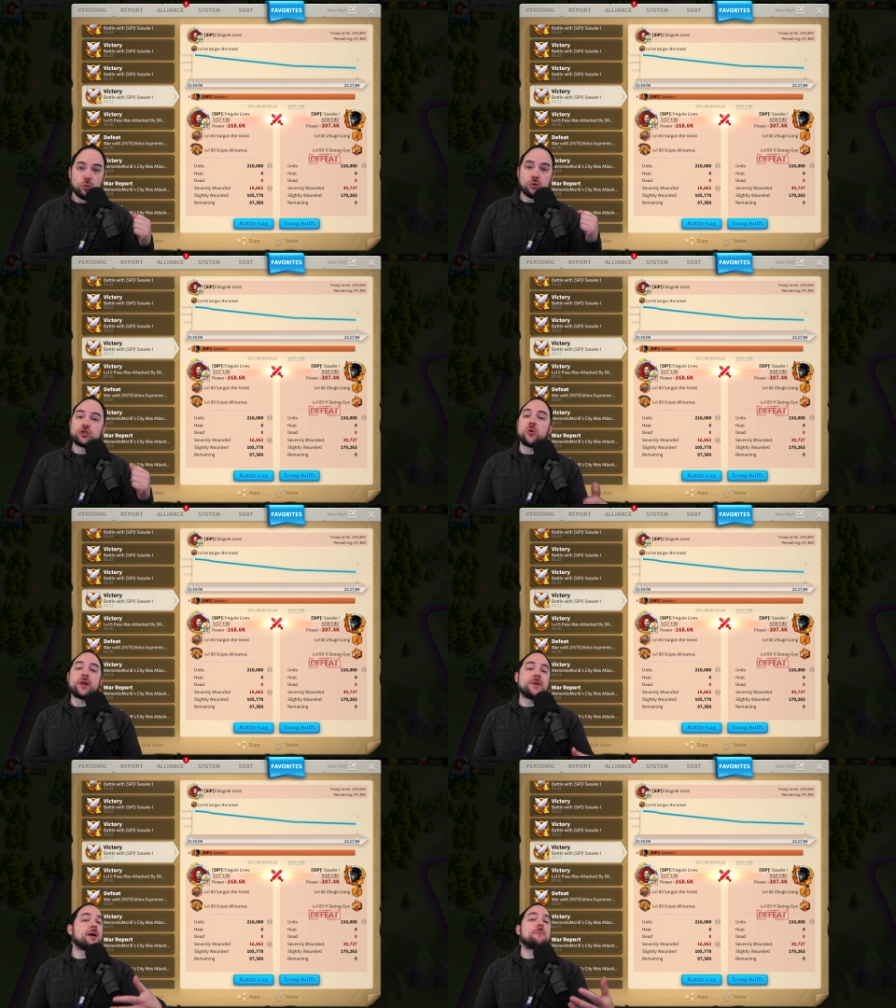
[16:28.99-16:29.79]
was going
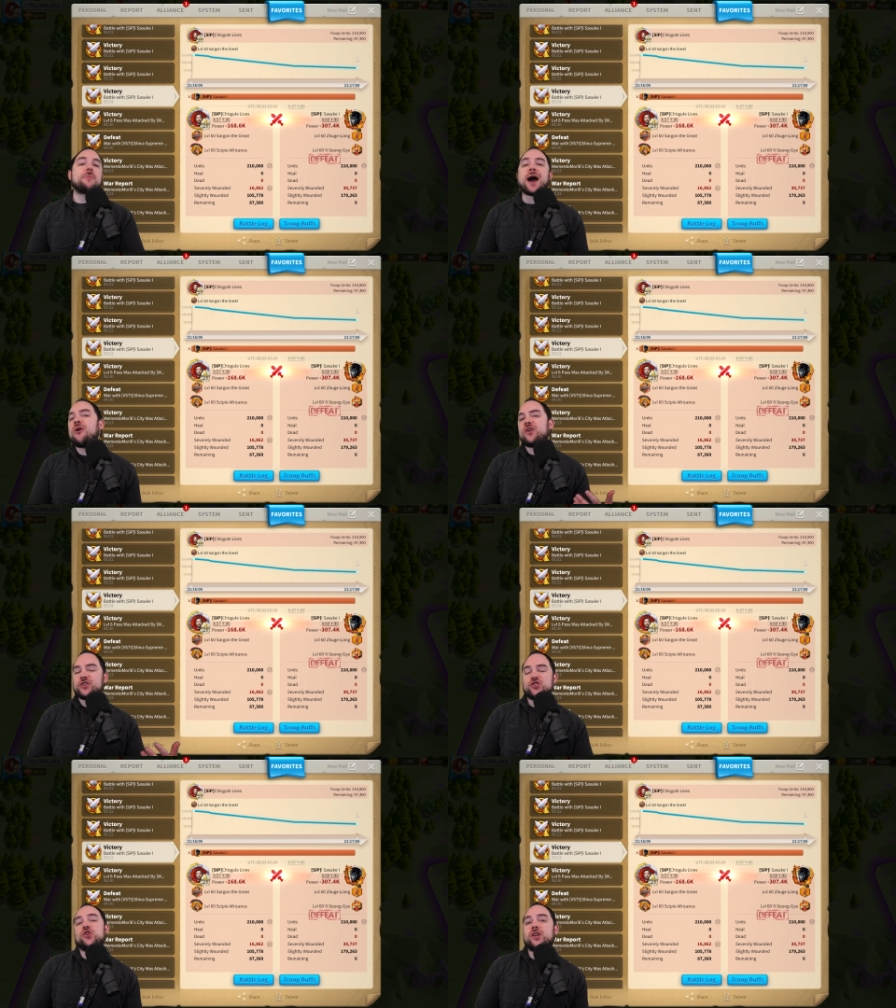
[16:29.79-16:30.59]
to be about
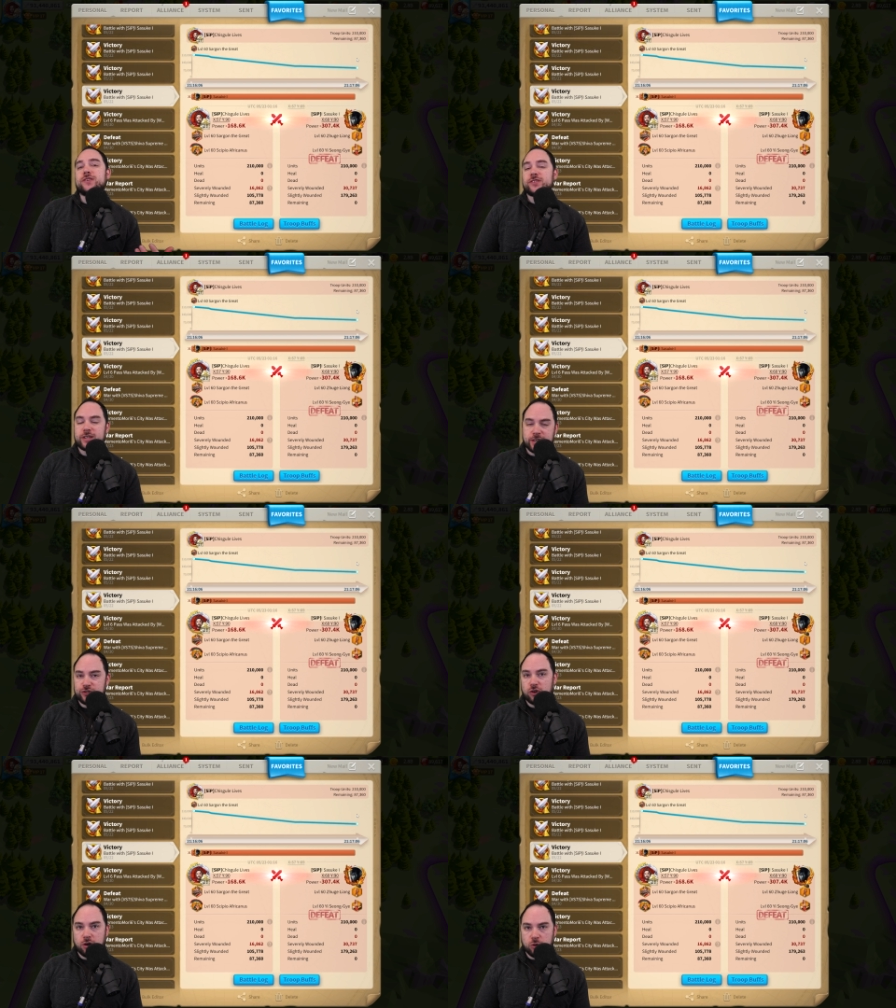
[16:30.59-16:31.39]
as good as an
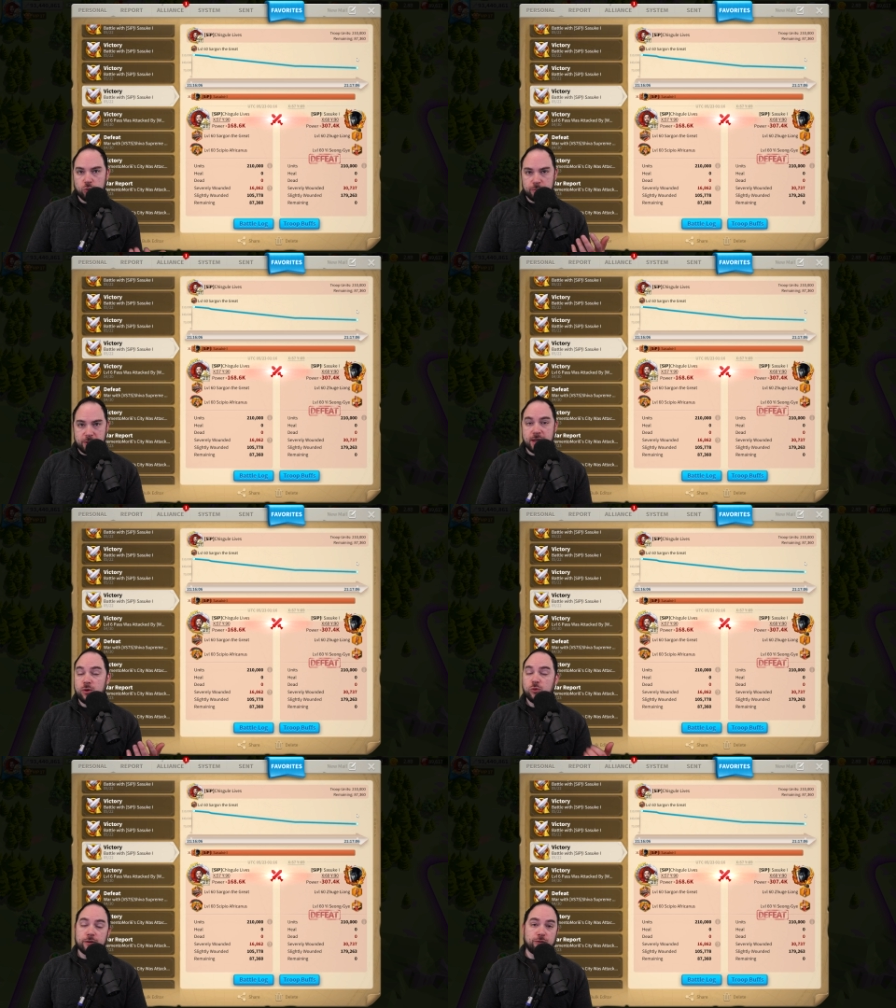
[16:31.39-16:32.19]
Isong would be
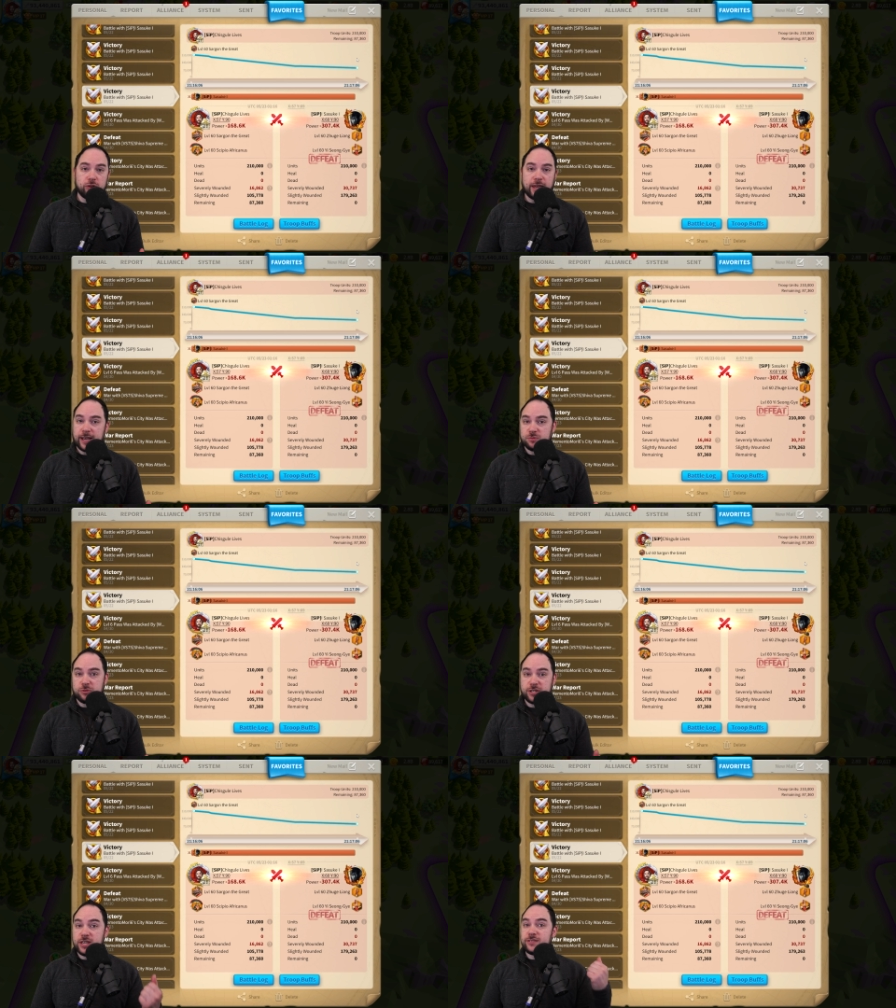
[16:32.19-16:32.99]
when fully
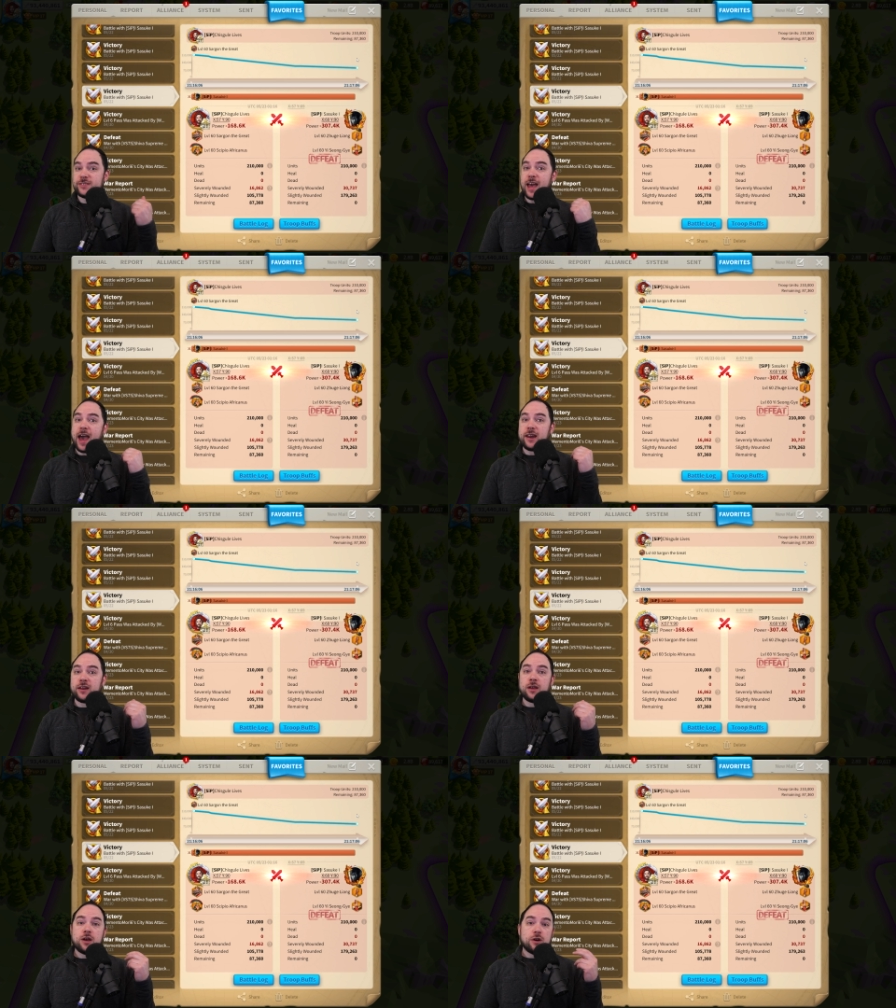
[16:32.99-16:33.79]
expertised and